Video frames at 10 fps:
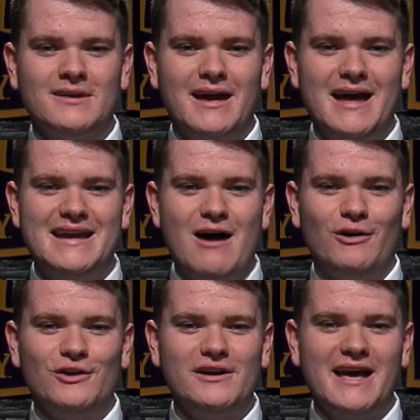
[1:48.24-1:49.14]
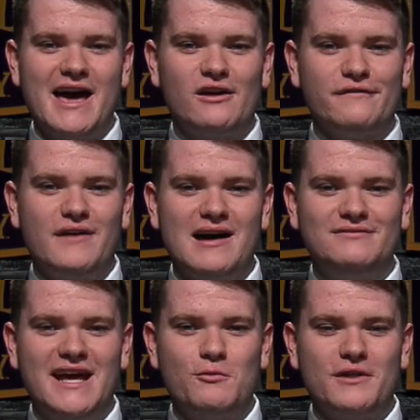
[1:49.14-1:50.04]
And now a look at our
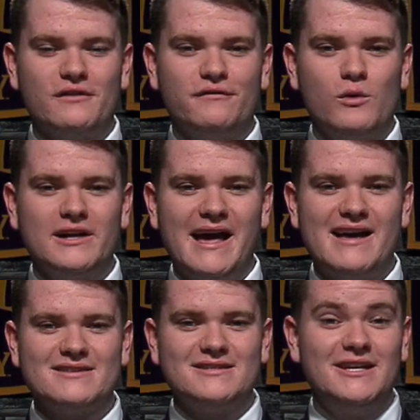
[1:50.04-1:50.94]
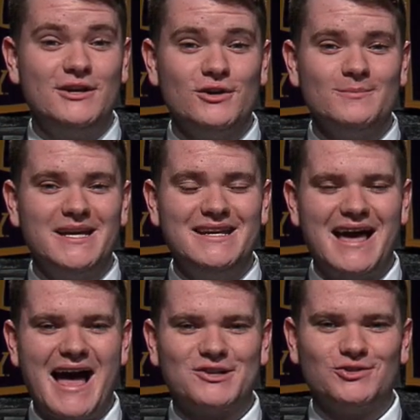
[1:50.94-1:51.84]
5-day weather forecast here in
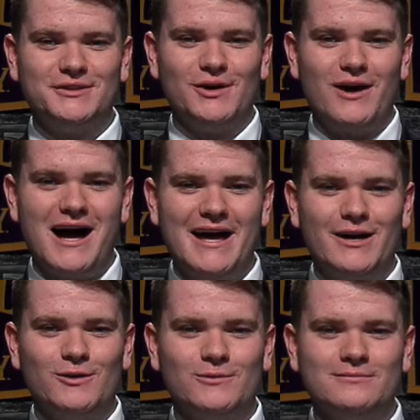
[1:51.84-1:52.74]
Ashland, Ohio.